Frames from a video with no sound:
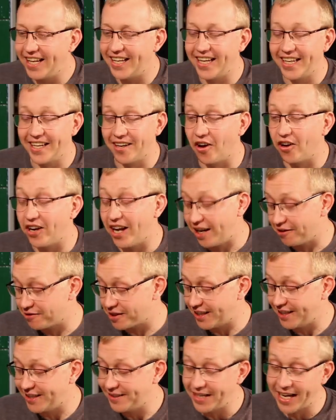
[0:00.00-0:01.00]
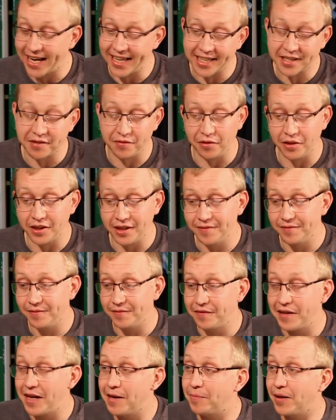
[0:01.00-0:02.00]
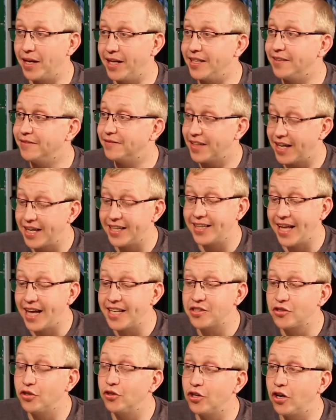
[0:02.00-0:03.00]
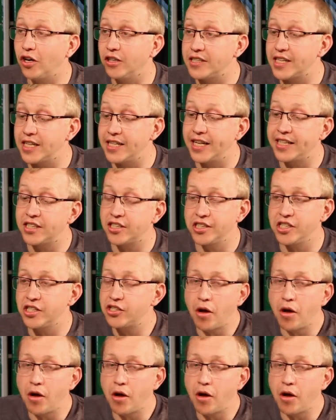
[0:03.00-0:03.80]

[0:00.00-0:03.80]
then I got it. I was like, yeah, that's funny. Fair play. That yeah. that's good content. It's because